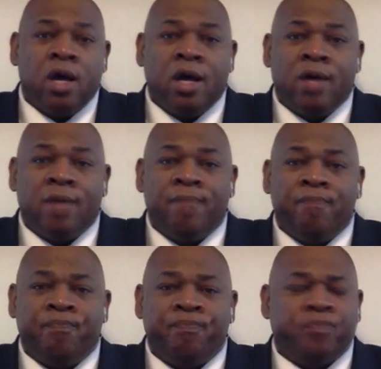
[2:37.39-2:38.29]
um,
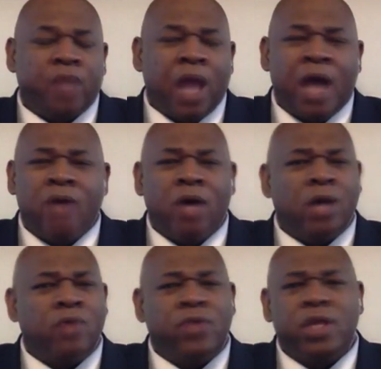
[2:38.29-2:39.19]
I don't I
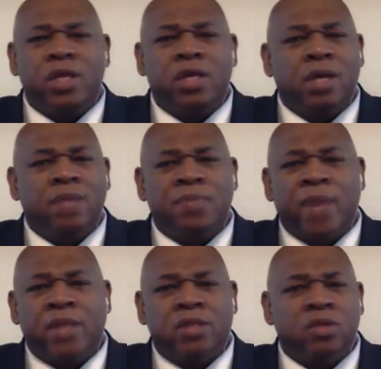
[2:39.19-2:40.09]
don't think he comes
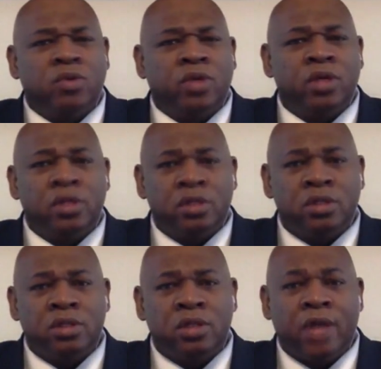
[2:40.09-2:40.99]
back to New England.